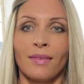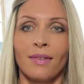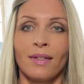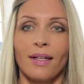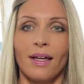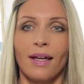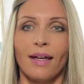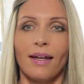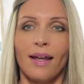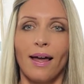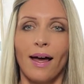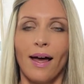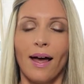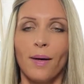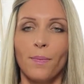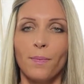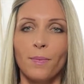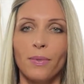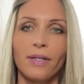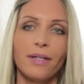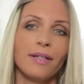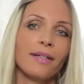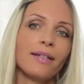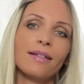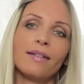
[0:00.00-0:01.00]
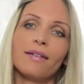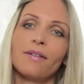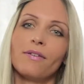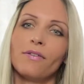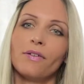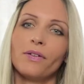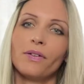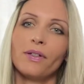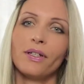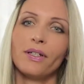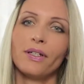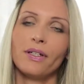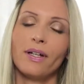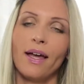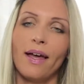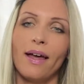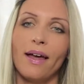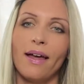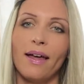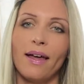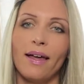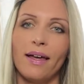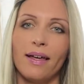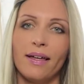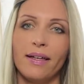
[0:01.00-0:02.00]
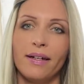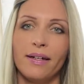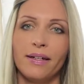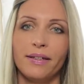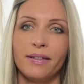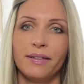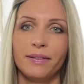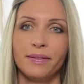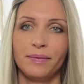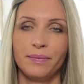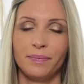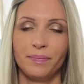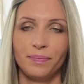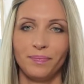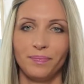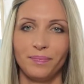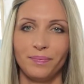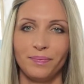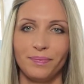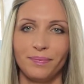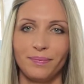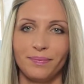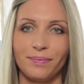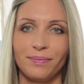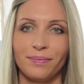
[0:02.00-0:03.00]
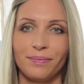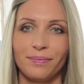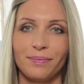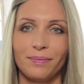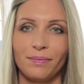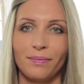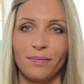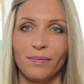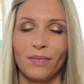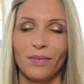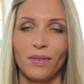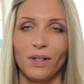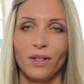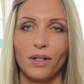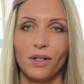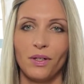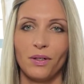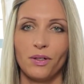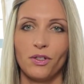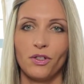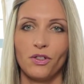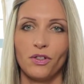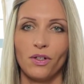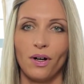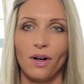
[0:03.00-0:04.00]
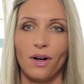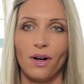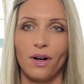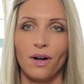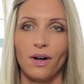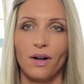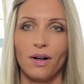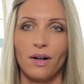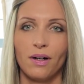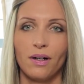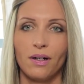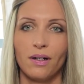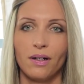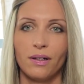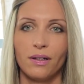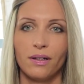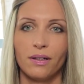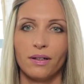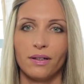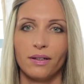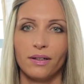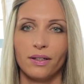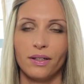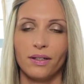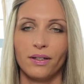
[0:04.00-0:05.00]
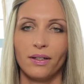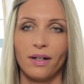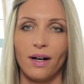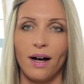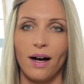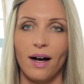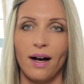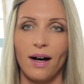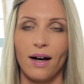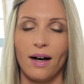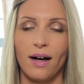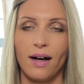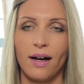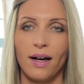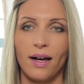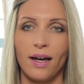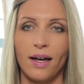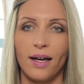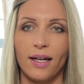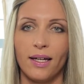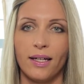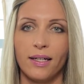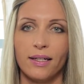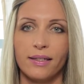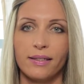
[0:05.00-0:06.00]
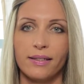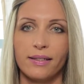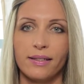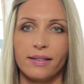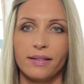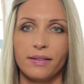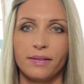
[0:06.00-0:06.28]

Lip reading: And up through your head, your jaw, your eyes.